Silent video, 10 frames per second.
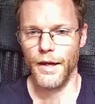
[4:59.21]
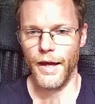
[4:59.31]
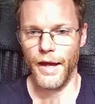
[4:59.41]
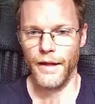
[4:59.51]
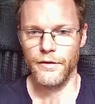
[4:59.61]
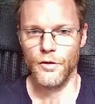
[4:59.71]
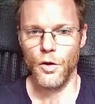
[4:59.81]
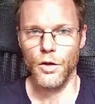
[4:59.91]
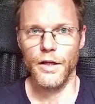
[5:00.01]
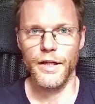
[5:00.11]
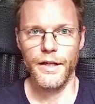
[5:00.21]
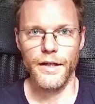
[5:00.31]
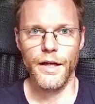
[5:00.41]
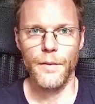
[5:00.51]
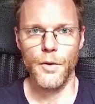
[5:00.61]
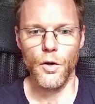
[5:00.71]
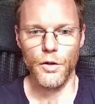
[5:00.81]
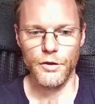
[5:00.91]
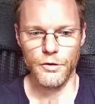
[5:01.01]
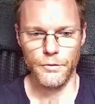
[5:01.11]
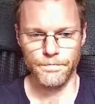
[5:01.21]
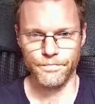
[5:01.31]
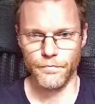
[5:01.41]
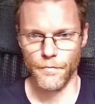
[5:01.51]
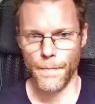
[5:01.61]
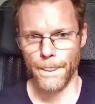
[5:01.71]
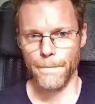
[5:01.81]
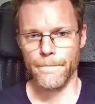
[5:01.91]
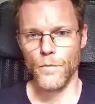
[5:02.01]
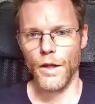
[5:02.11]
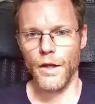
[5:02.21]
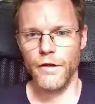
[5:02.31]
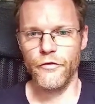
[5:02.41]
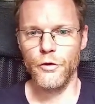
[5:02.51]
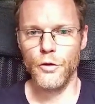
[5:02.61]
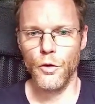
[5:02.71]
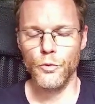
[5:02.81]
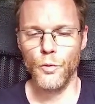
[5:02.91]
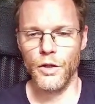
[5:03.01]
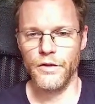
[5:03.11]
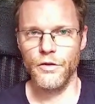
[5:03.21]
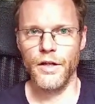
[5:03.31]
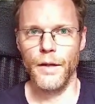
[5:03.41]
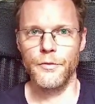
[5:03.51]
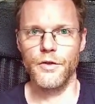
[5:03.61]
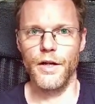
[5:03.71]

and all in-game audio. If you don't want to capture